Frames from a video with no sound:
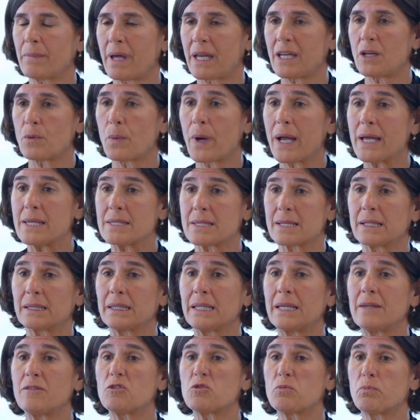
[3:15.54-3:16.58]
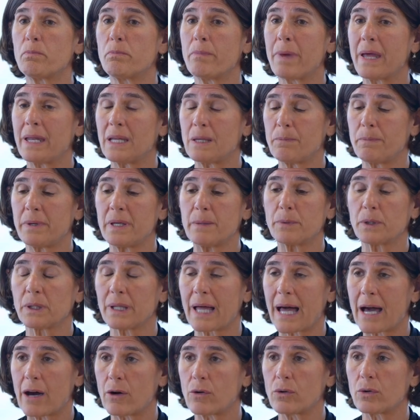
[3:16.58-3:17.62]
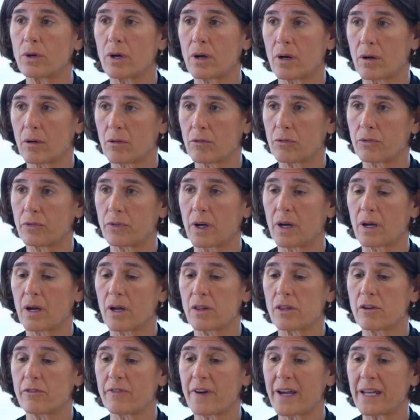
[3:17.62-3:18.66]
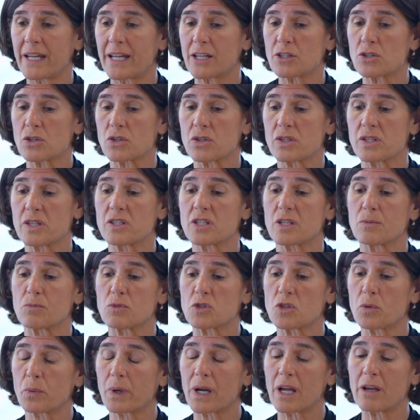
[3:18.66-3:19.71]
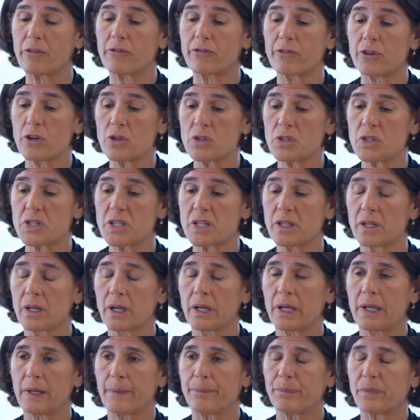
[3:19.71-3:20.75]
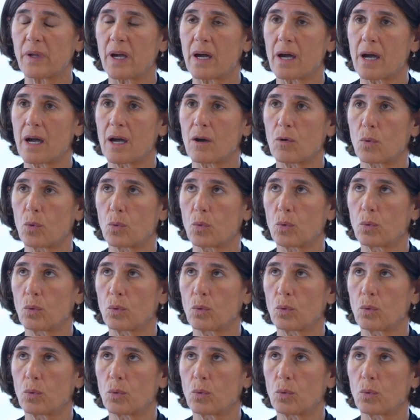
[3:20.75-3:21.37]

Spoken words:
many ways, and it leaves many people out of the financial system. So when I first when